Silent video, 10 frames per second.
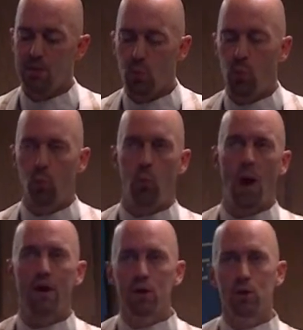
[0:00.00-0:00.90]
So
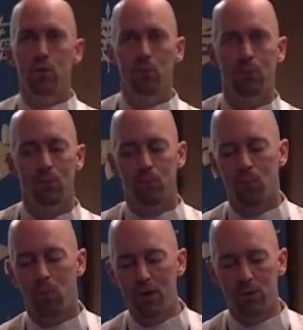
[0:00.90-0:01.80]
where do you,
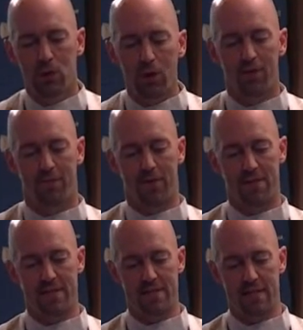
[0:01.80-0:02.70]
where do you look for
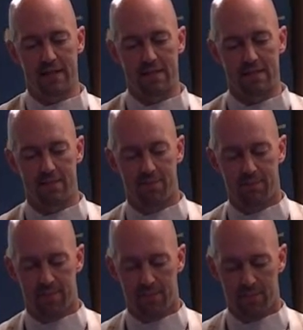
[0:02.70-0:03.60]
these things?
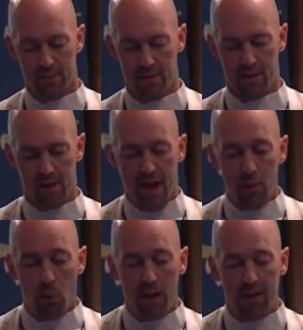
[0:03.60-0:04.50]

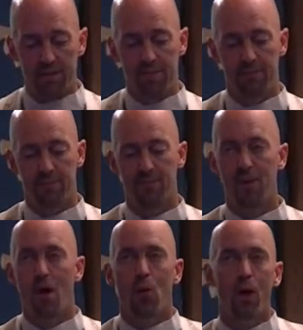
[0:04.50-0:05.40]
And what if,
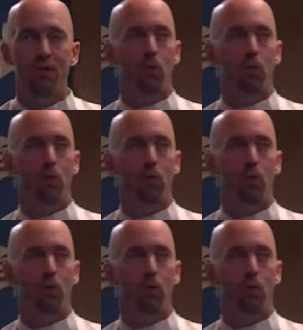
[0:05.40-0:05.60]
what